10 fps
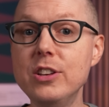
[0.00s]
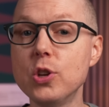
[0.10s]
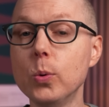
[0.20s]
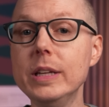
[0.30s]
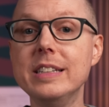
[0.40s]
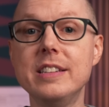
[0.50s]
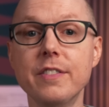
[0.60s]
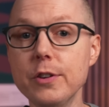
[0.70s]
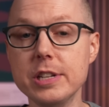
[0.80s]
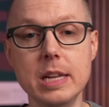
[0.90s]
a totally
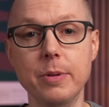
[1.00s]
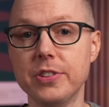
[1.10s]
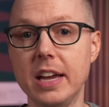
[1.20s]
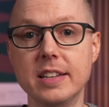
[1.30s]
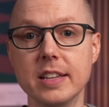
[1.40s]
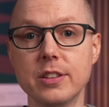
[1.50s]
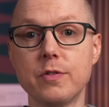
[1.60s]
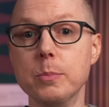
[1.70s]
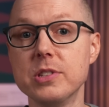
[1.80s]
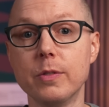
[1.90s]
different team of scientists
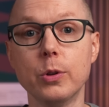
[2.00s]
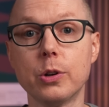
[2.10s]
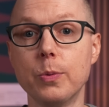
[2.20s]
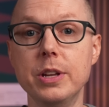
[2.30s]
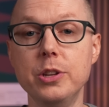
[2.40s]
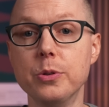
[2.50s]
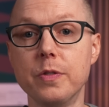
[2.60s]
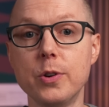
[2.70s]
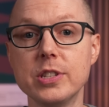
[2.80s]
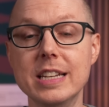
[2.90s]
from several Korean
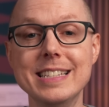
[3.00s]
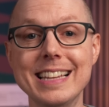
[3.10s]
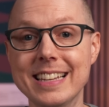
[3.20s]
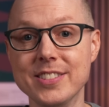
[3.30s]
universities and